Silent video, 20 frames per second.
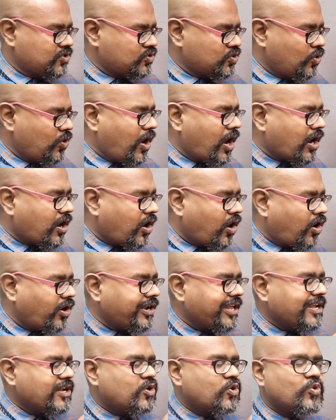So
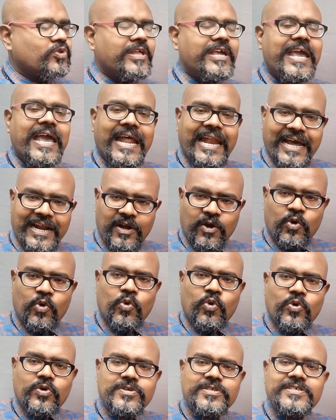according to the
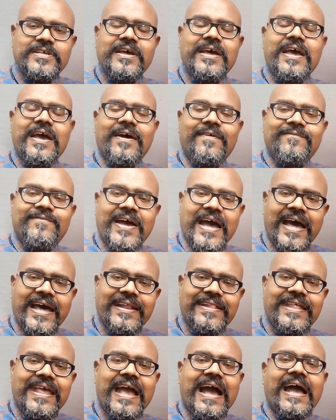electrodes
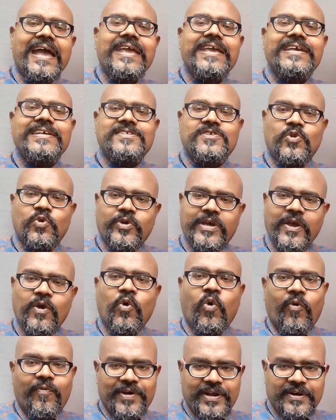where the eye is
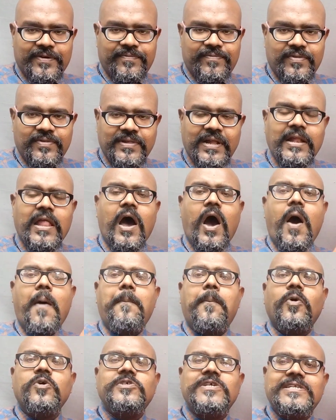looking over, then the
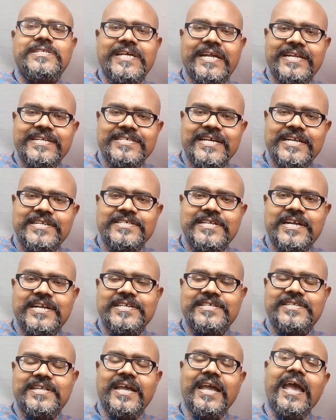opposite side is
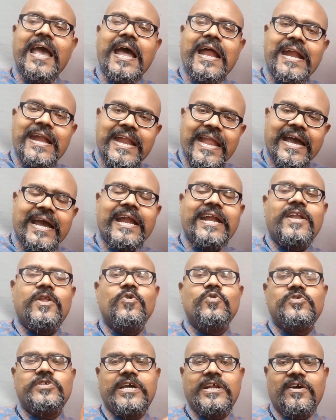considered as the
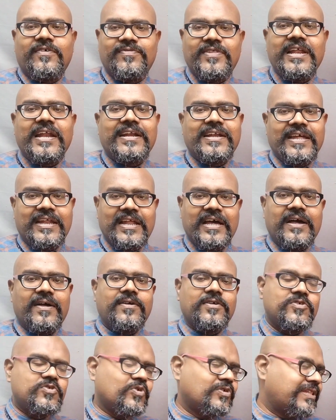negative side of the retina.
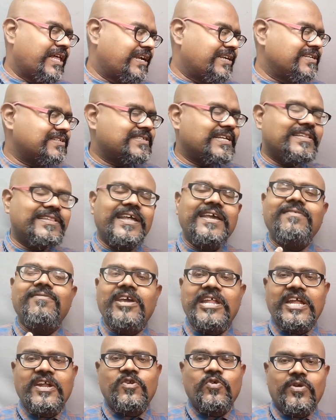So that is the thing
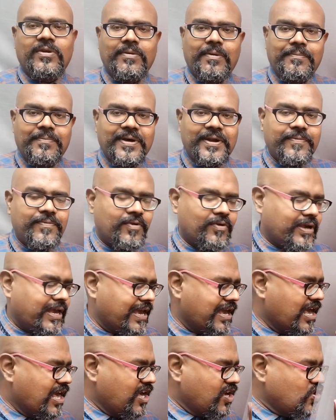we need to remember.
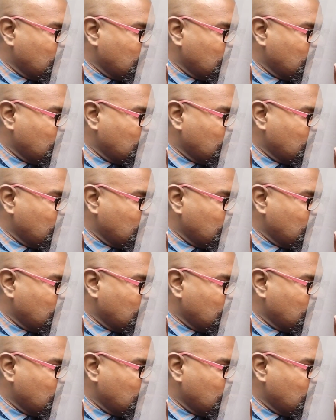Okay.